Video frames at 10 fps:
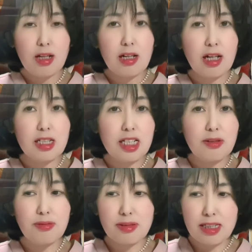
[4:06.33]
live
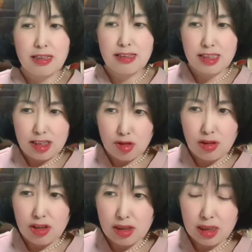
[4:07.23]
in the
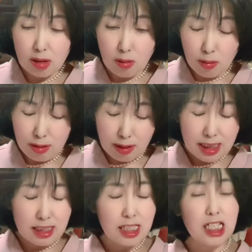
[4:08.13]
situation or the
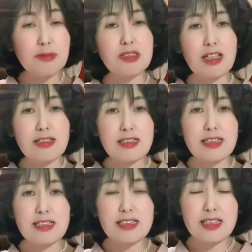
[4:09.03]
circumstances.